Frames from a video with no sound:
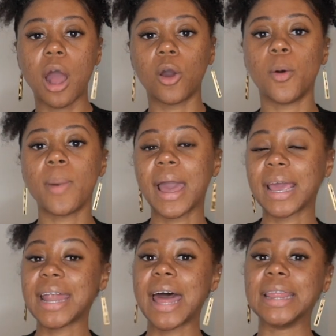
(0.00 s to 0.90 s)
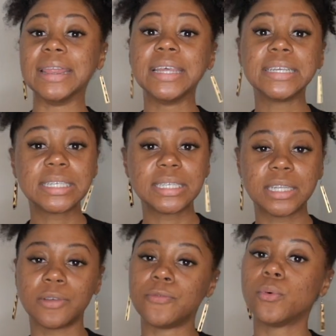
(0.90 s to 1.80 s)
I go back and I listen to
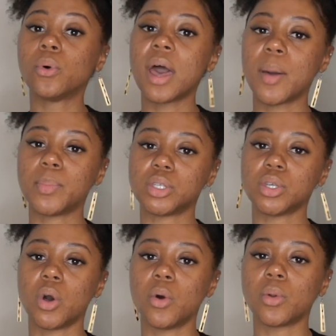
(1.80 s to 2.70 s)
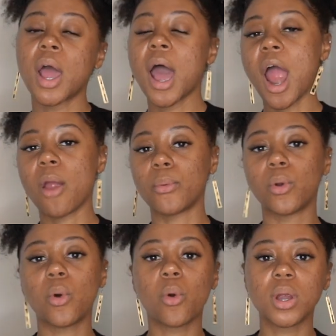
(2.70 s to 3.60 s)
the full episode. I
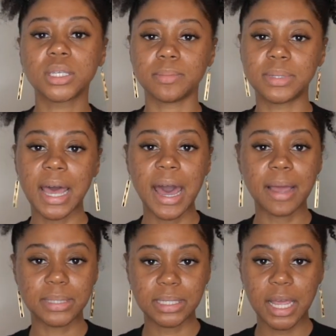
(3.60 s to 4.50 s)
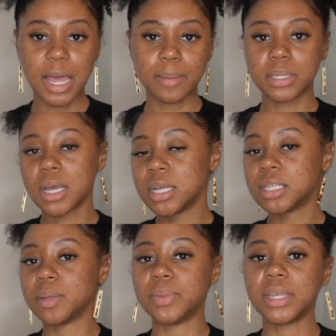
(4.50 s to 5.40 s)
record some timestamps,
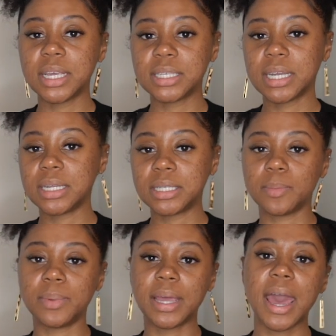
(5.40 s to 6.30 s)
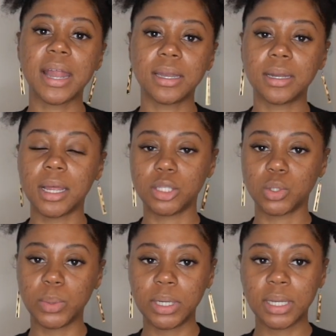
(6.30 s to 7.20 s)
some things that need to be edited and
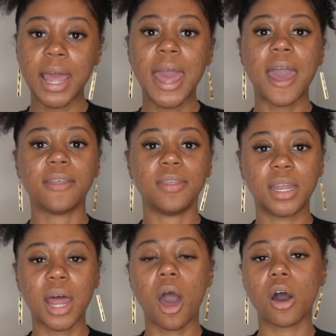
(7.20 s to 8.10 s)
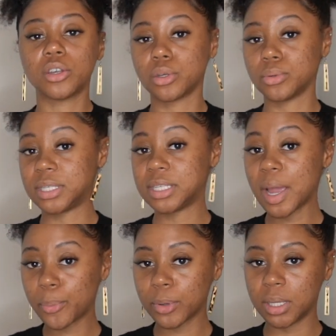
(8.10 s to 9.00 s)
tweaked, and then I also
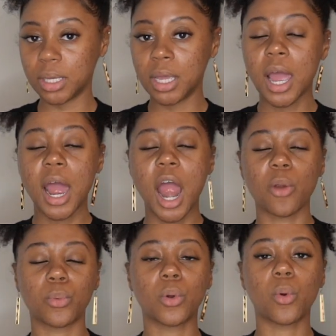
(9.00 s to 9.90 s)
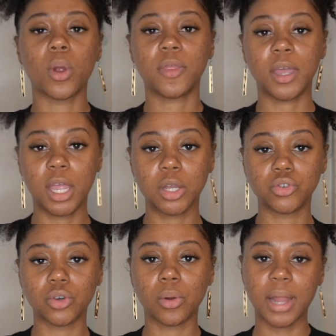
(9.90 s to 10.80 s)
separately I record the
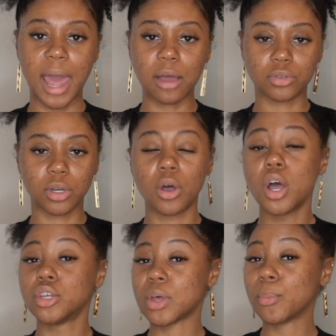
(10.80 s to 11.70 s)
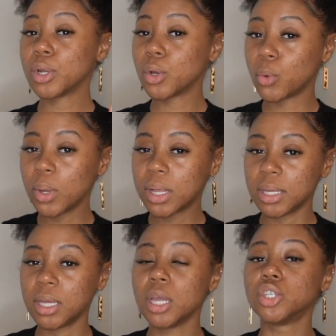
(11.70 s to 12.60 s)
intro and outro. So I'm going to
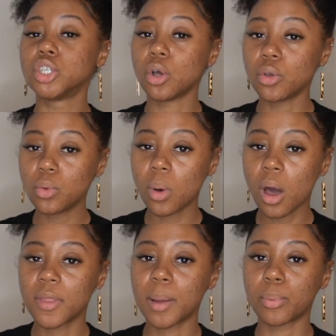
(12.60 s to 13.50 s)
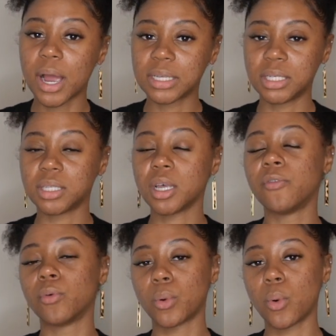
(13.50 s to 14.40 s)
quickly show you all that process
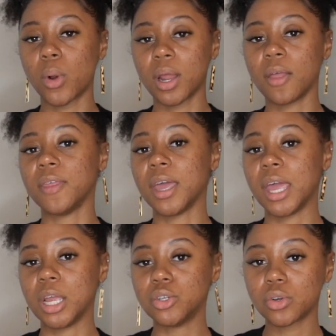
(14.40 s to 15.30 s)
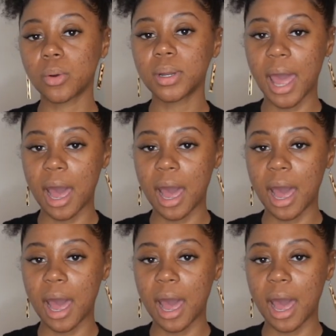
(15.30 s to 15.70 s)
of recording the intro and